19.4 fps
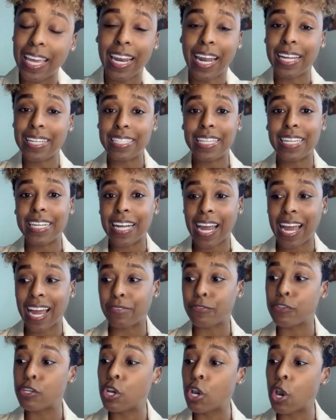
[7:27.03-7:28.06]
and I didn't
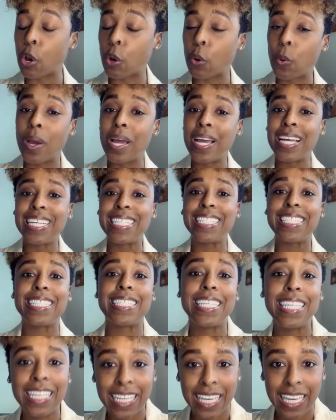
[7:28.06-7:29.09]
have to go
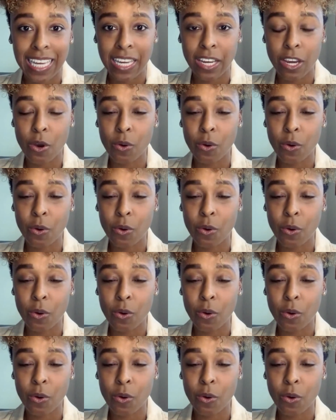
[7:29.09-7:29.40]
seeking.